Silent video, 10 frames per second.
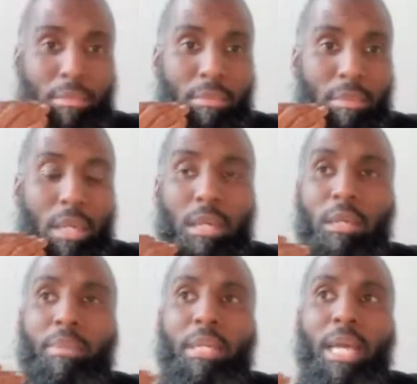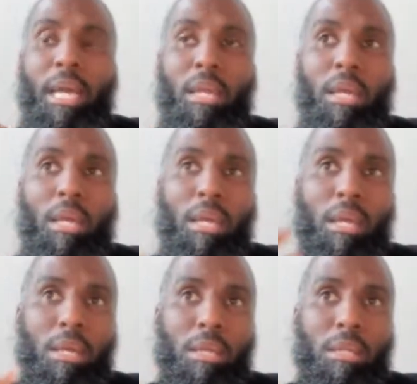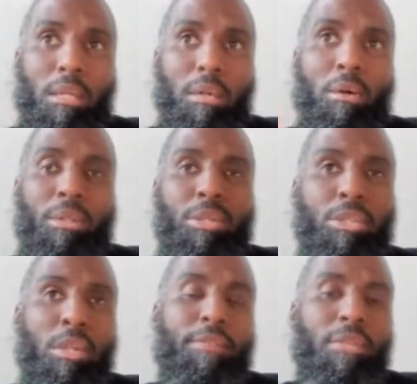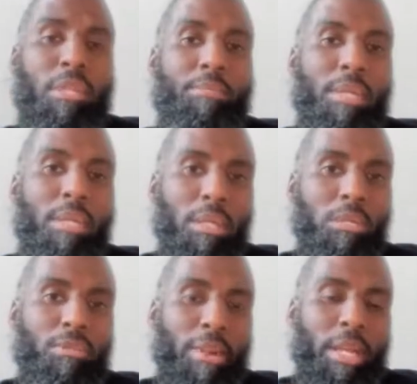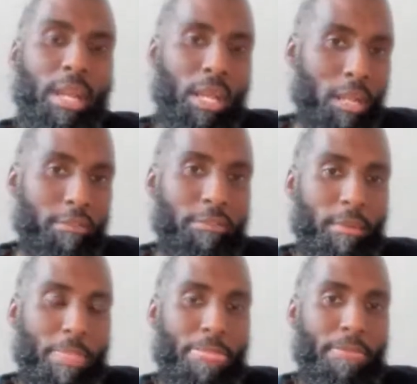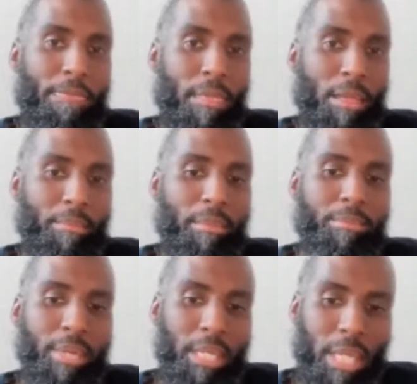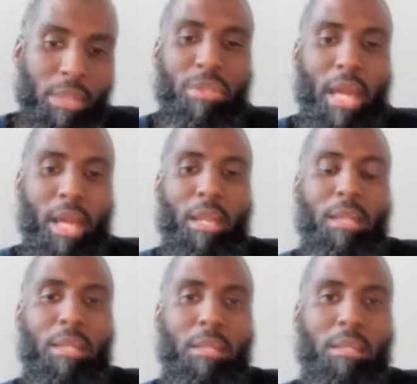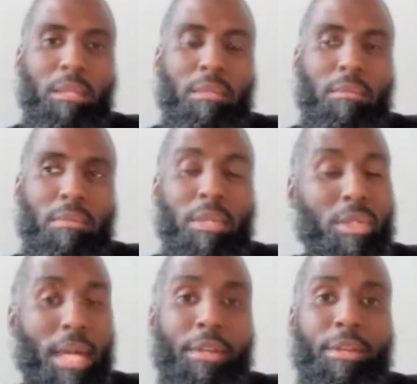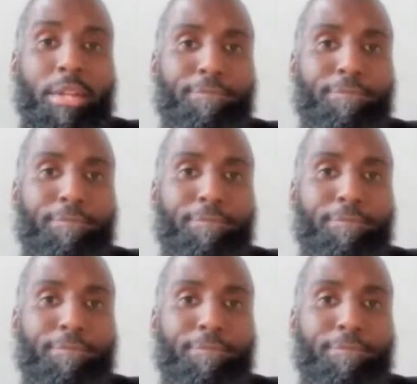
It could be that on the surface, something looks very negative, but beneath that, there's a lot of good.